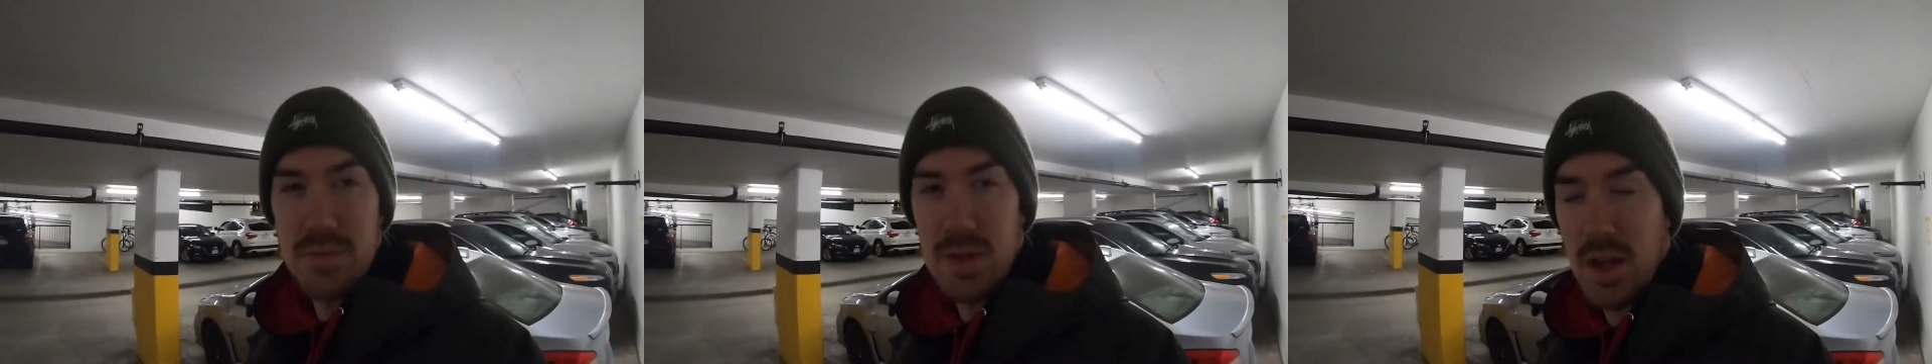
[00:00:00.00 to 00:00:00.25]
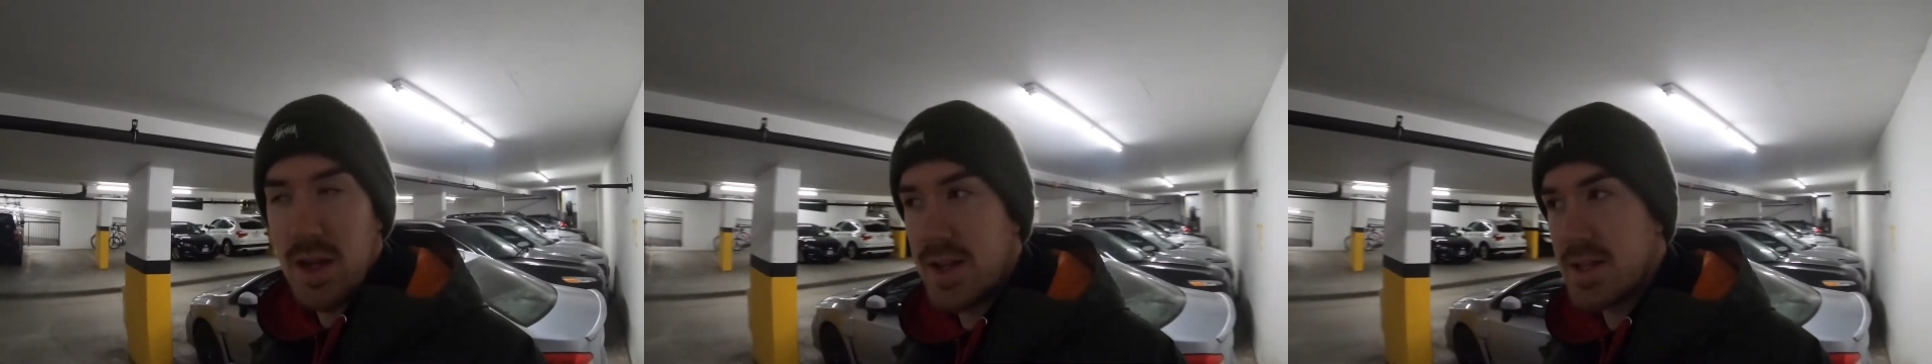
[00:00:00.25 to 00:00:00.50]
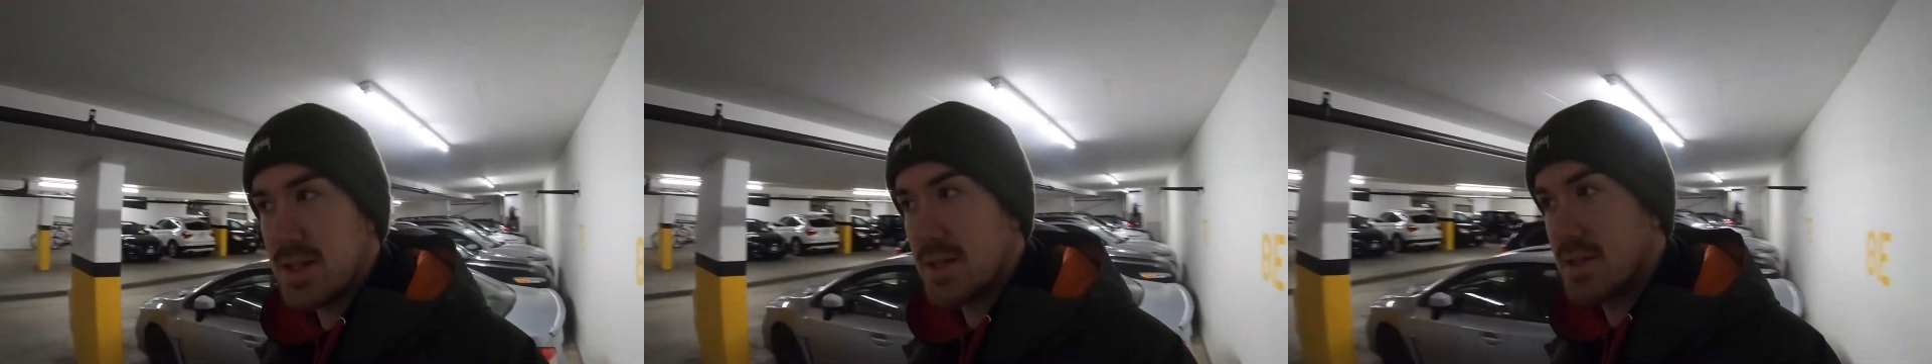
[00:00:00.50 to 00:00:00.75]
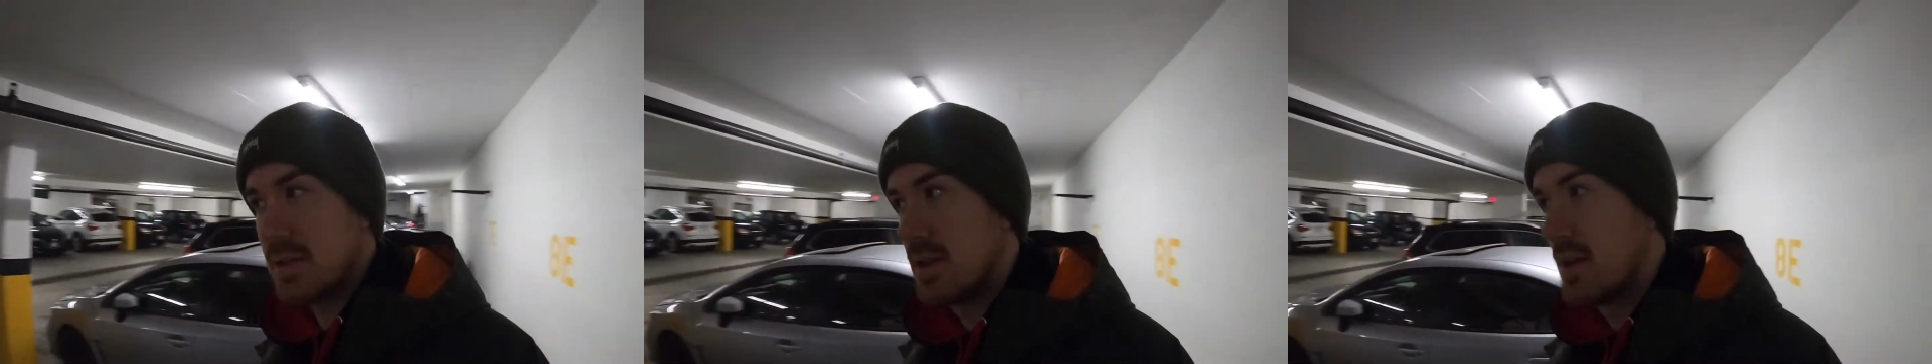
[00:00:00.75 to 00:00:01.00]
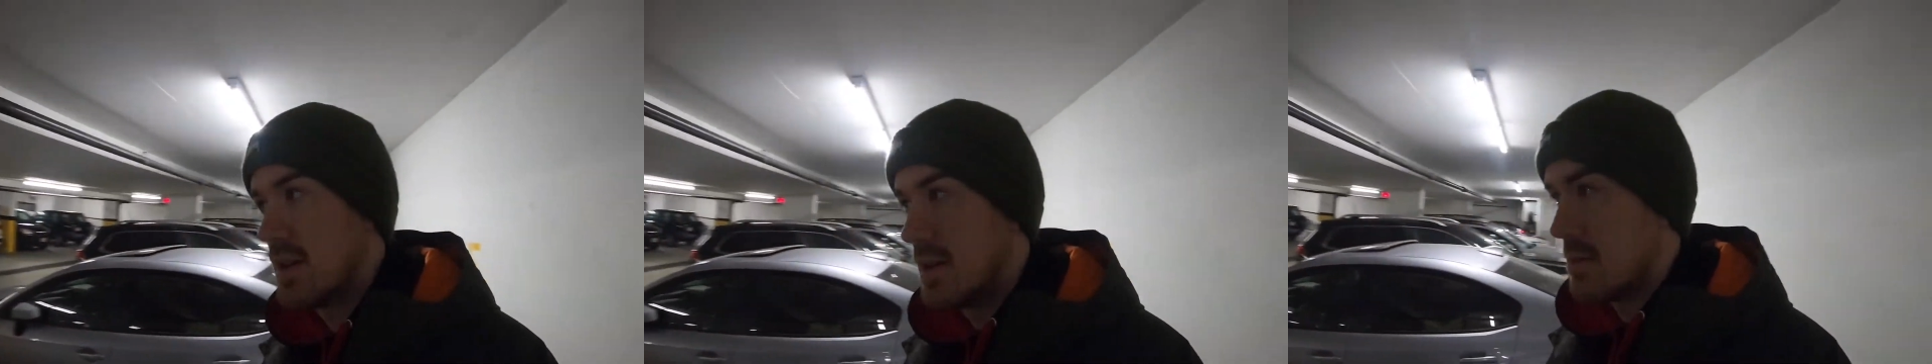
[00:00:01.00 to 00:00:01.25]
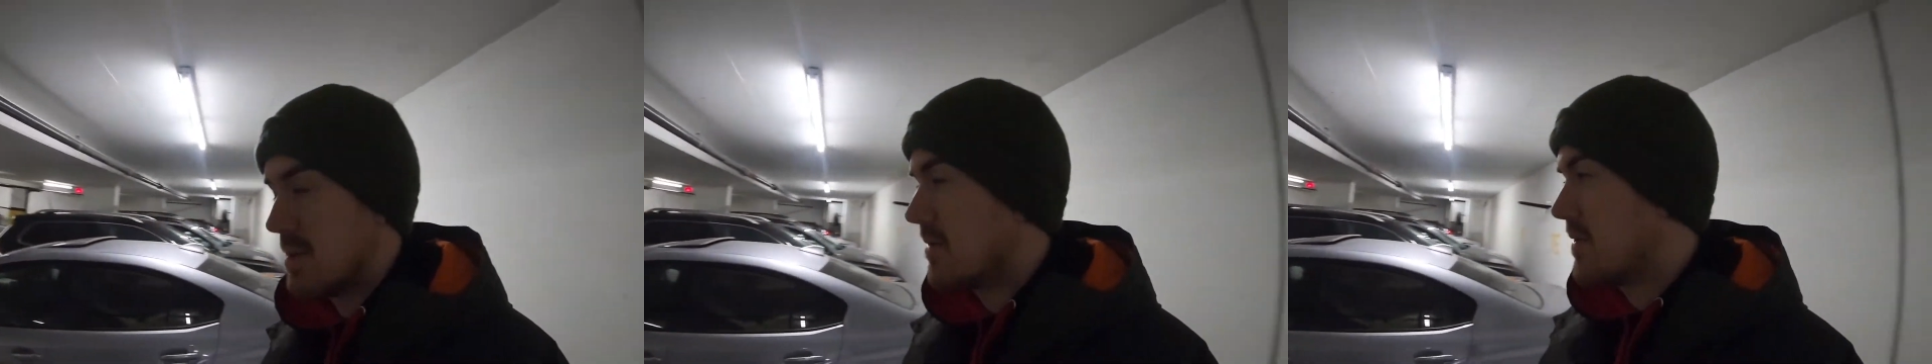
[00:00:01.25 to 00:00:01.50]
it's
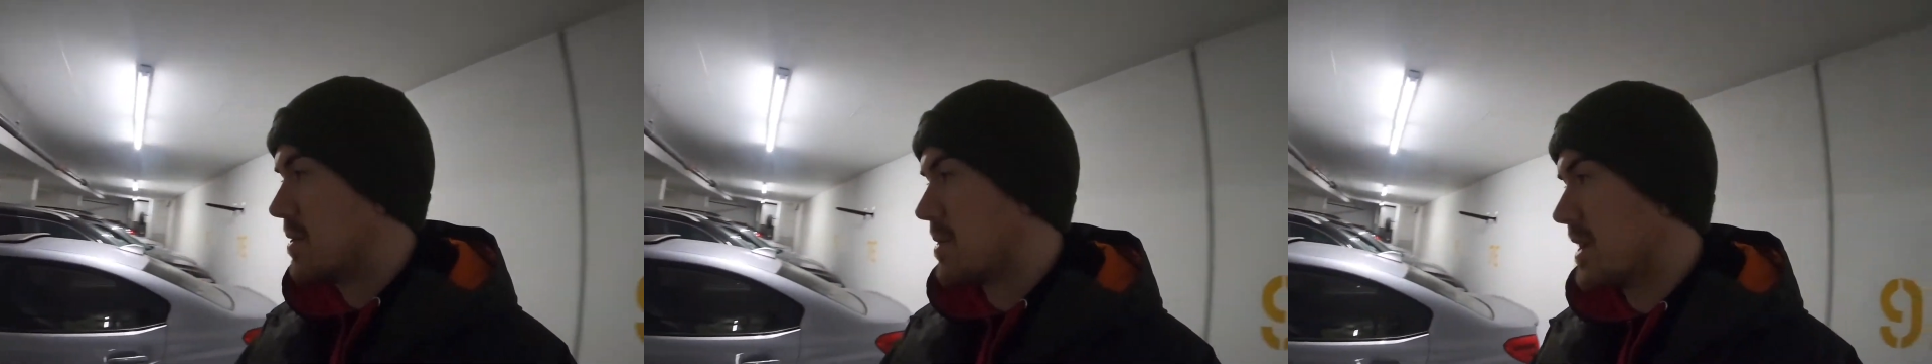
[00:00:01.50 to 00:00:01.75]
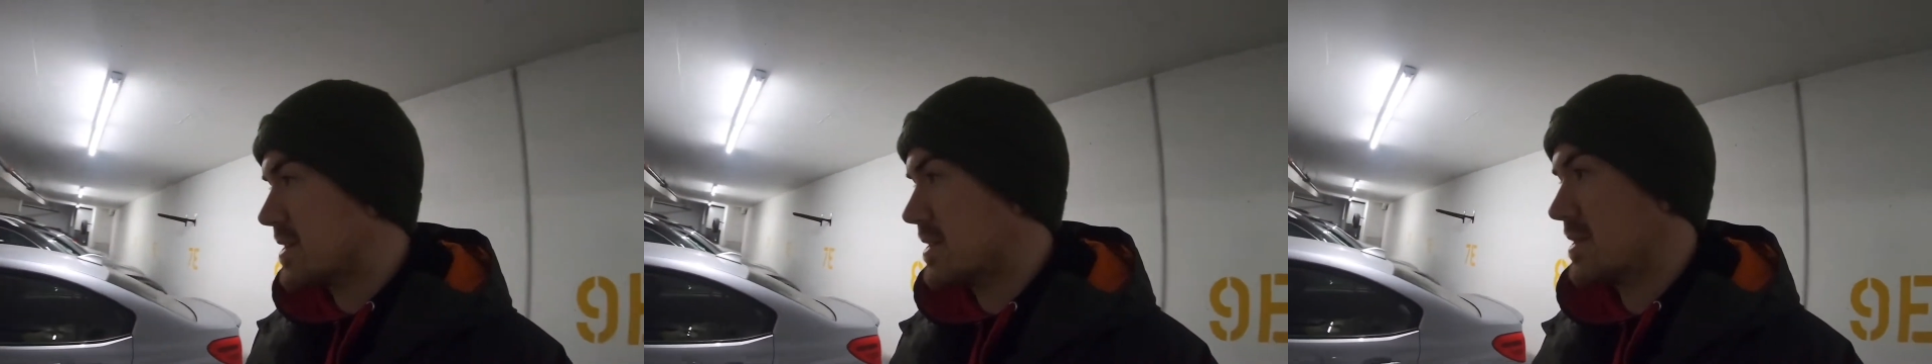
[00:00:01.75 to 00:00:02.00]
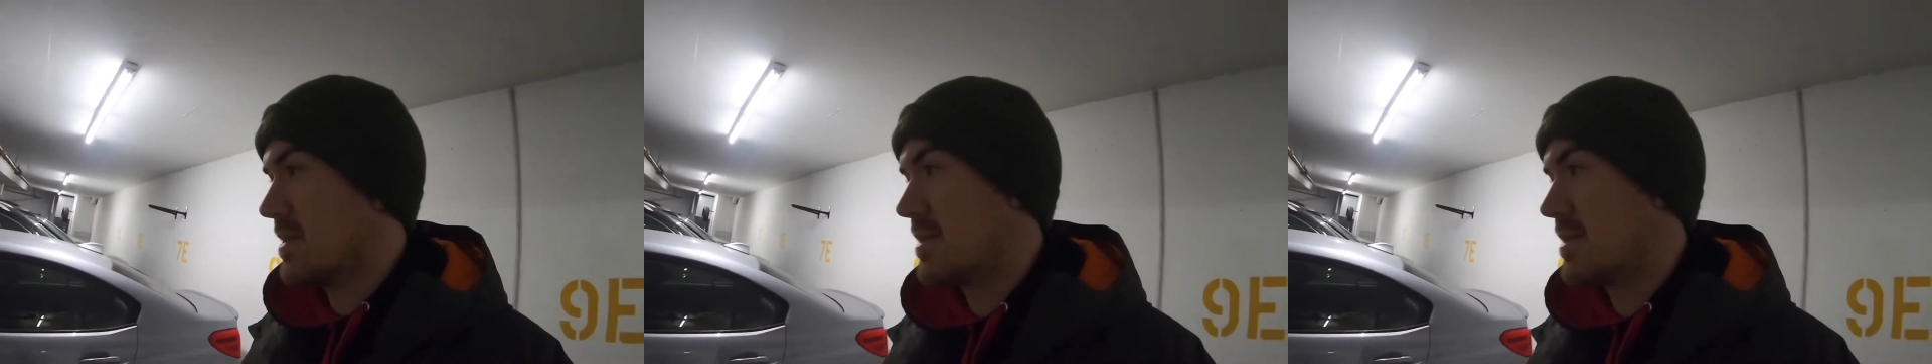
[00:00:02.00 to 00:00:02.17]
been a few weeks.